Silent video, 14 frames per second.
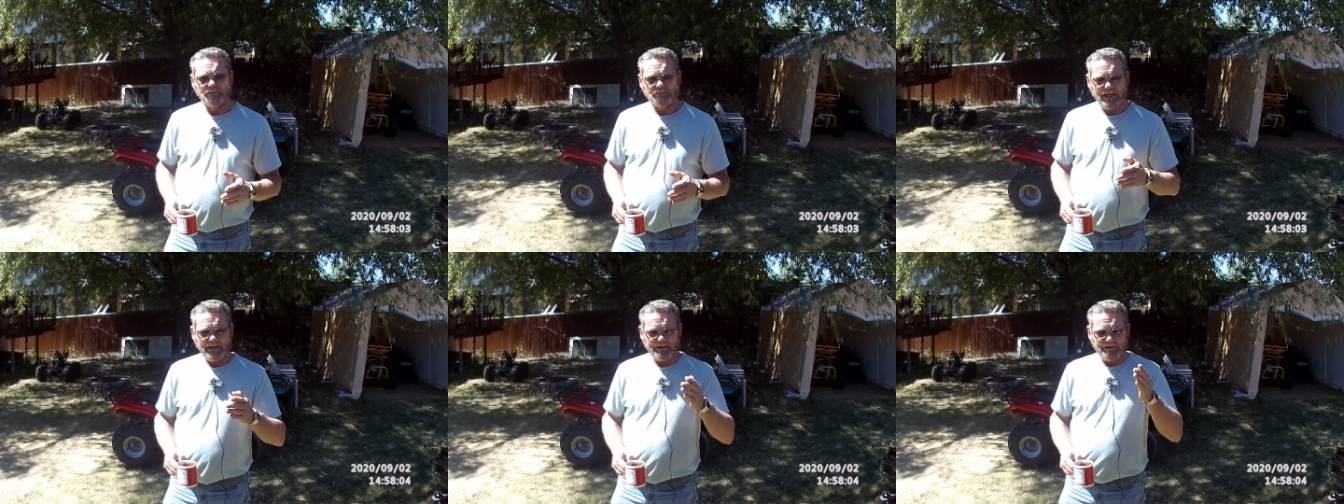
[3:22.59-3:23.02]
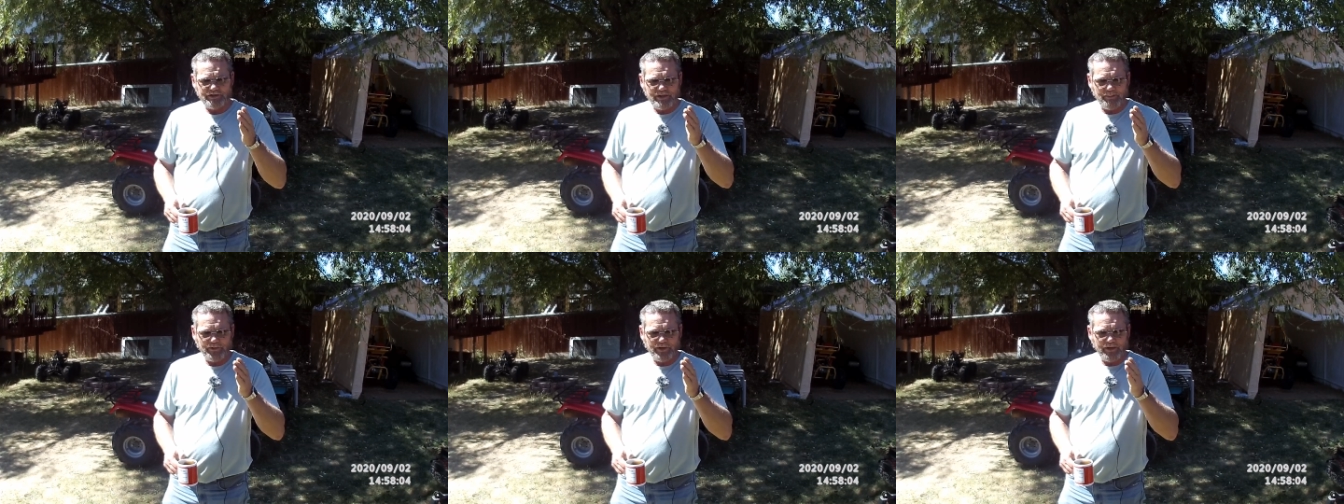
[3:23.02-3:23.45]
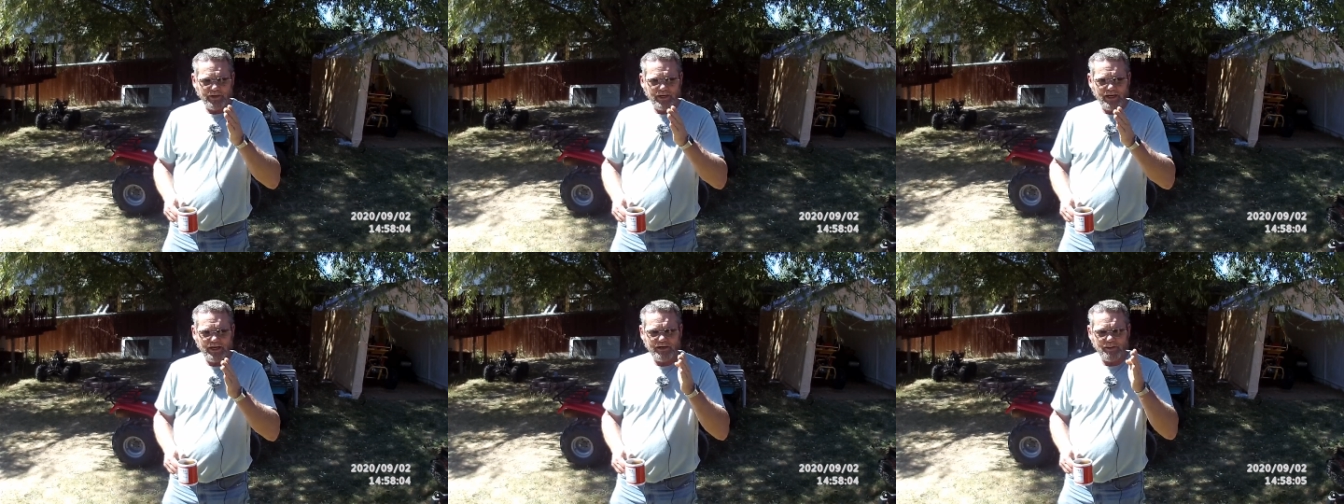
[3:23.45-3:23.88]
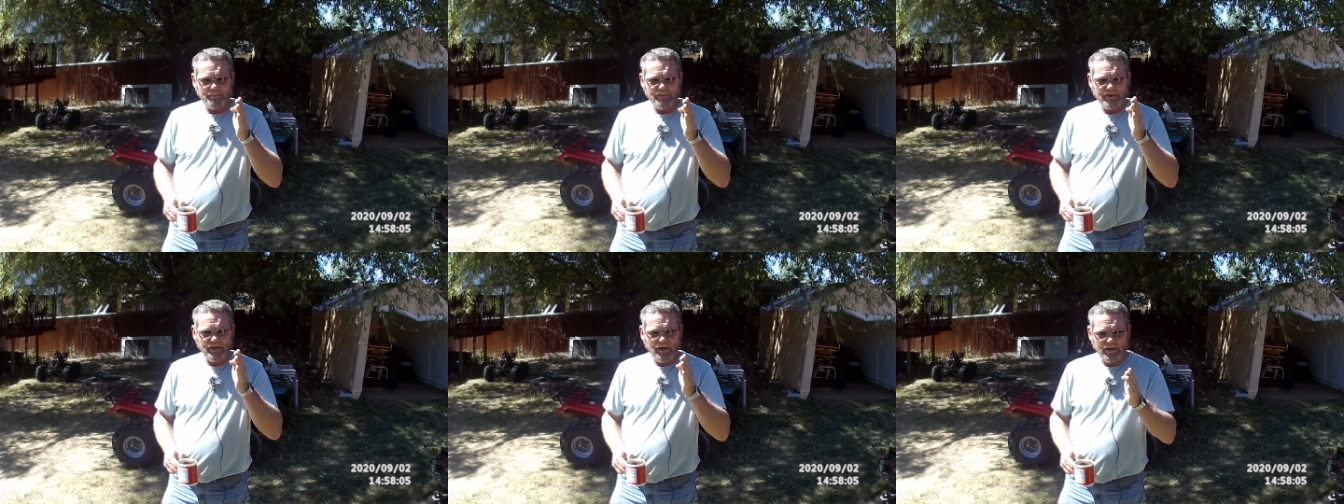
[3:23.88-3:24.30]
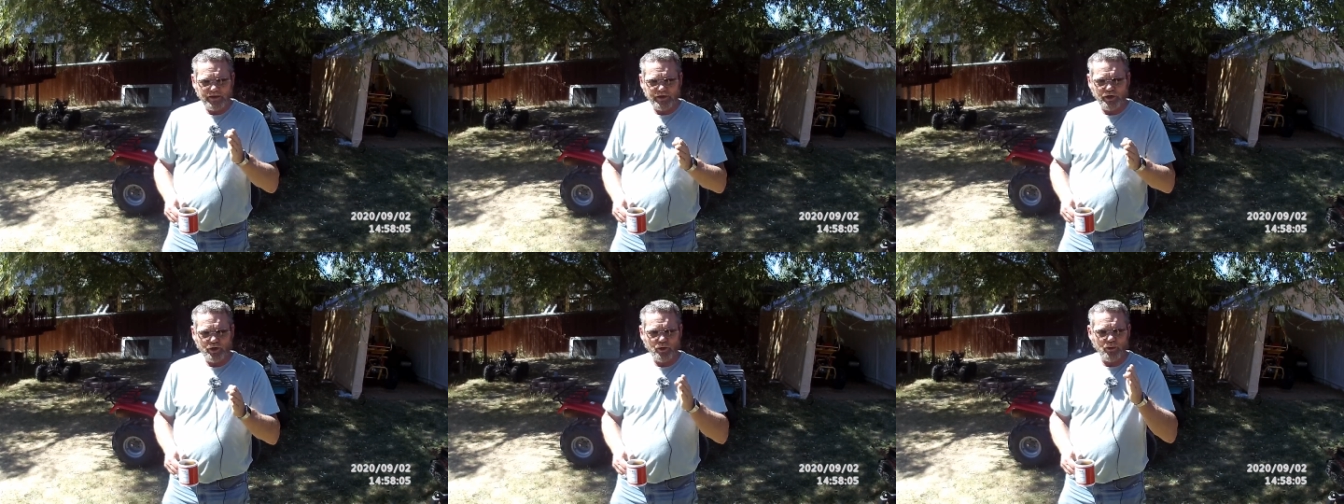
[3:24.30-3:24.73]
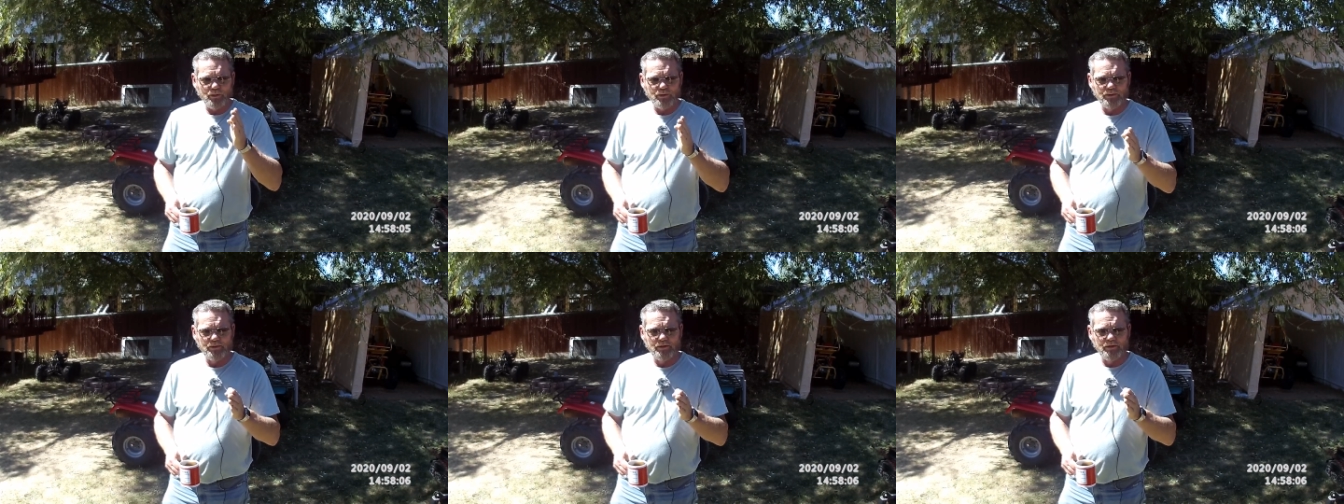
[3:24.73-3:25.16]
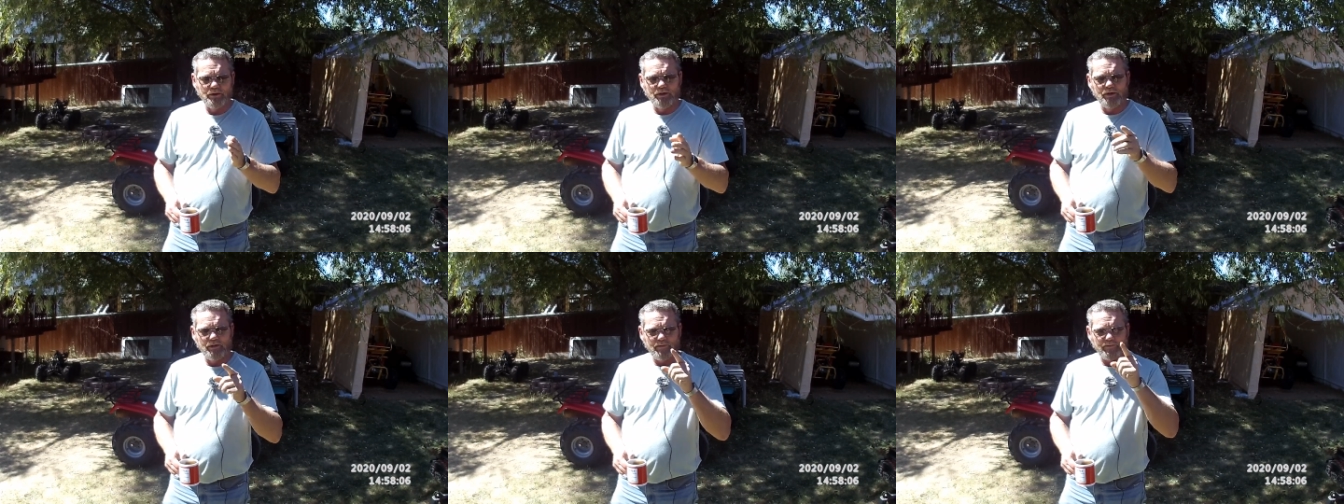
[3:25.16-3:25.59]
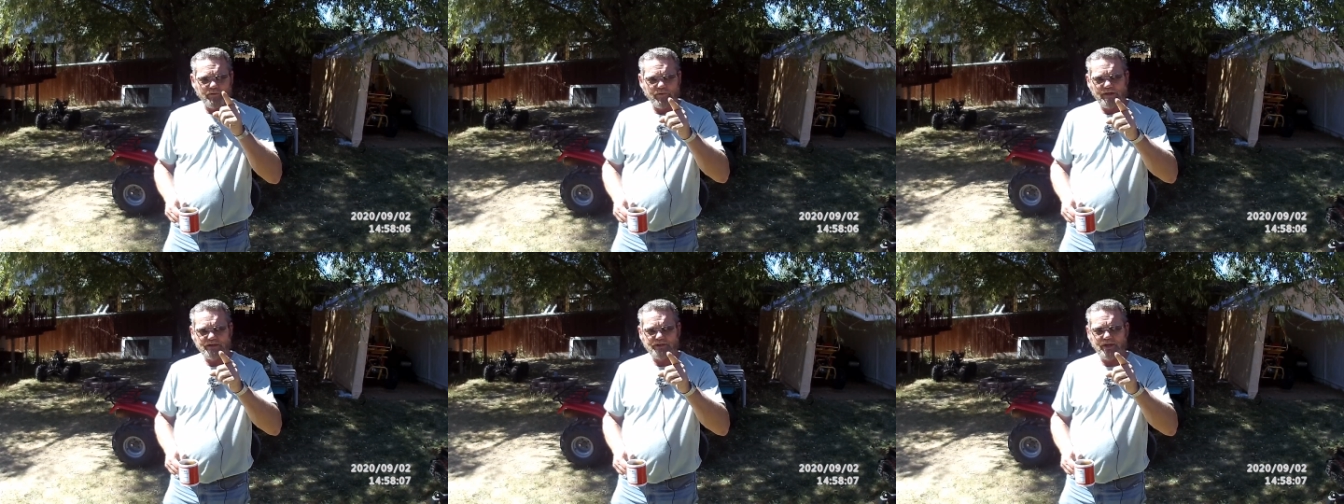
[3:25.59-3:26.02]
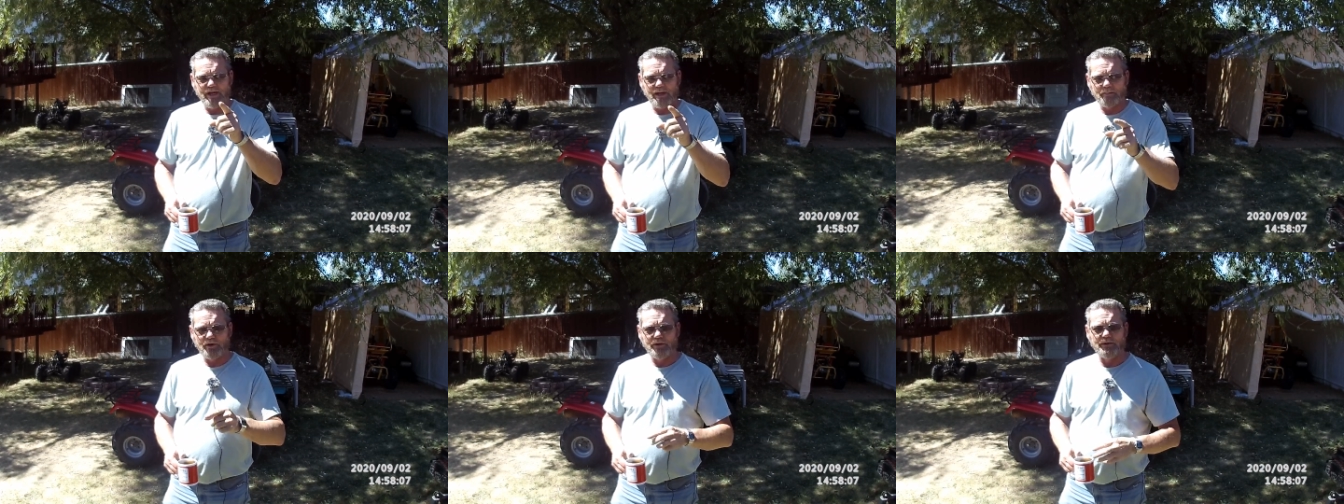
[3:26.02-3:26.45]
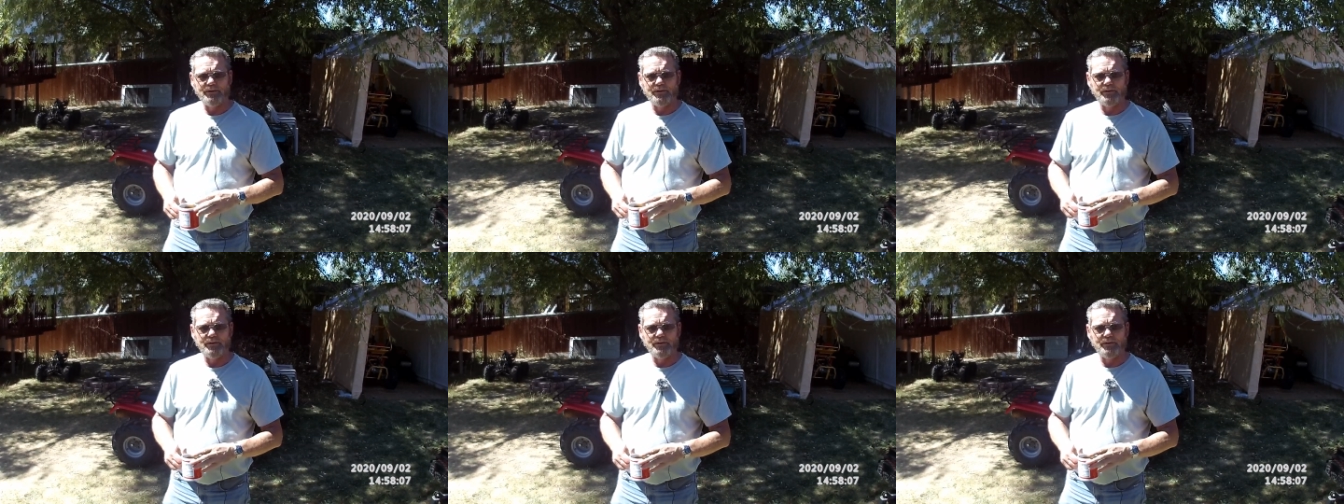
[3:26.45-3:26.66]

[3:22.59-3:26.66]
I can simply line up the audio for this camera,